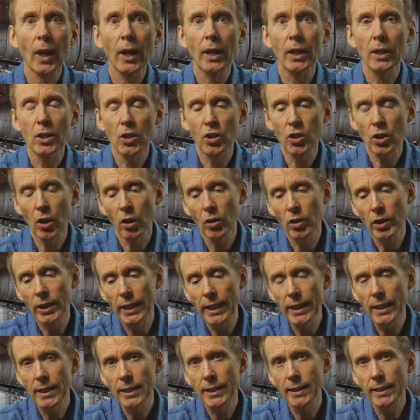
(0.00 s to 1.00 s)
So you
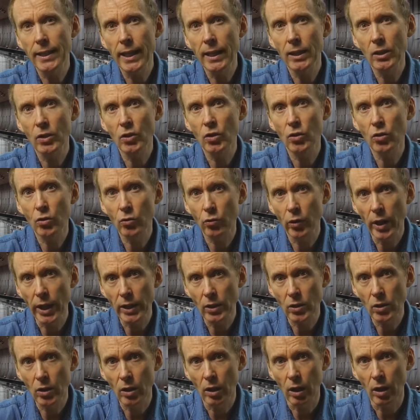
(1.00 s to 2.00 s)
need to set a
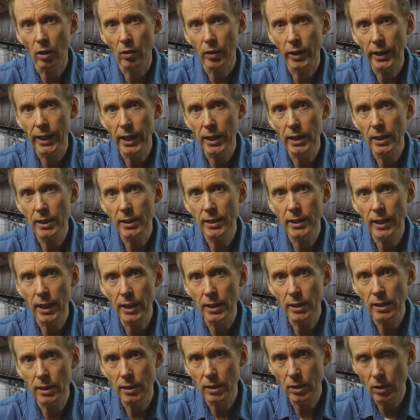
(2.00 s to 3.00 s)
stretch goal to get your
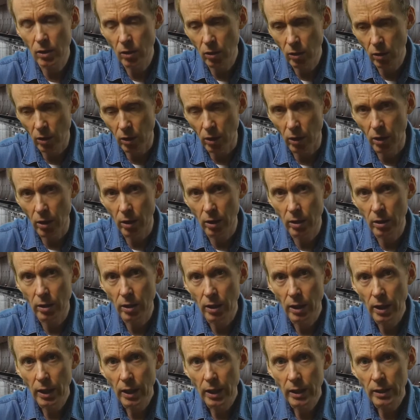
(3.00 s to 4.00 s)
senses alert
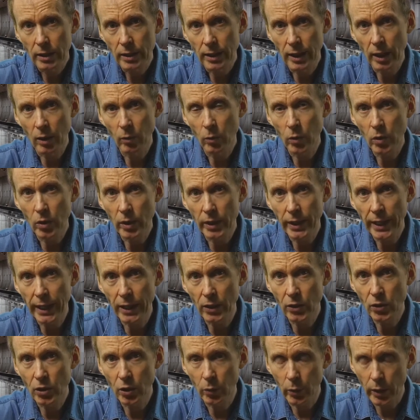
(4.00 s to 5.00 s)
to help you
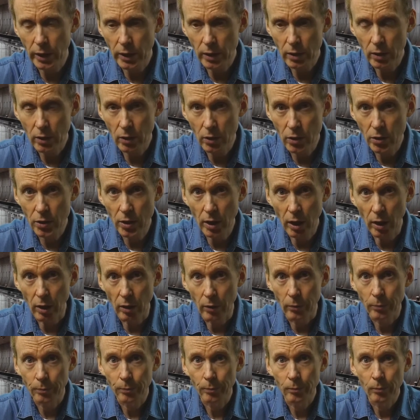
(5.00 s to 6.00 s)
get you into the zone.
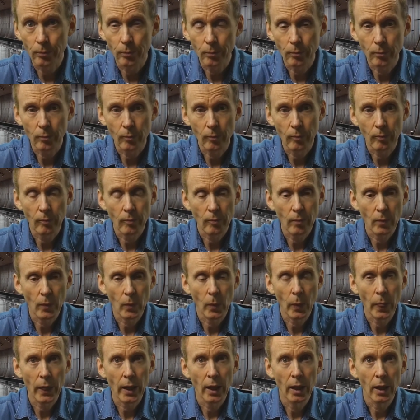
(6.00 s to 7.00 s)

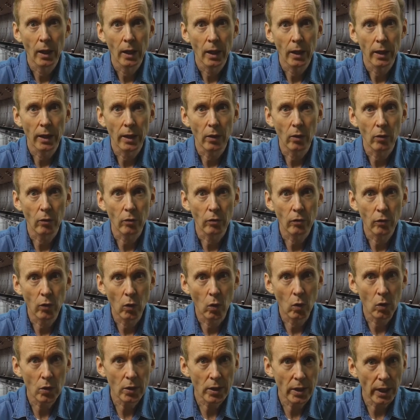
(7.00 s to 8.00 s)
Now there are
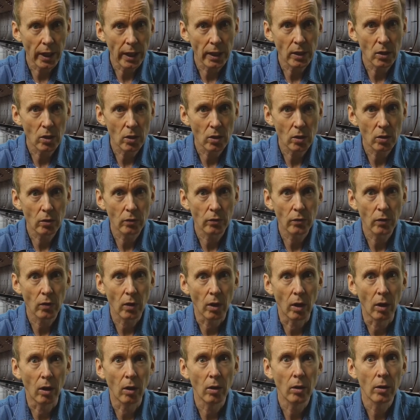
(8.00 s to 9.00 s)
4 stages to
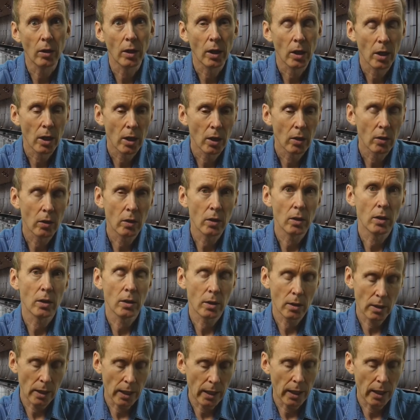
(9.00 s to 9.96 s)
flow. There's